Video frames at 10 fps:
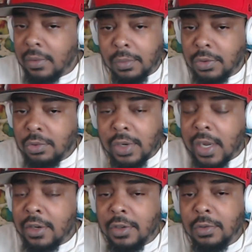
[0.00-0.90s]
what you
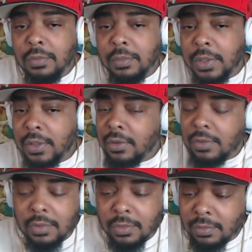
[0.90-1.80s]
trying to do, but
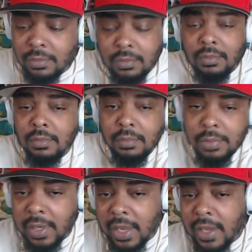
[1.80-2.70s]
you can
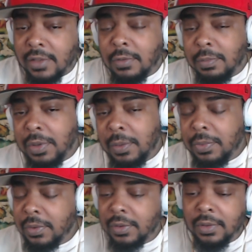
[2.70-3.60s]
put hands on
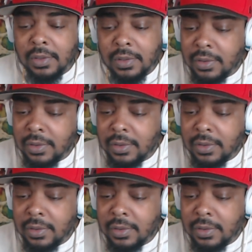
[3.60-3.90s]
people and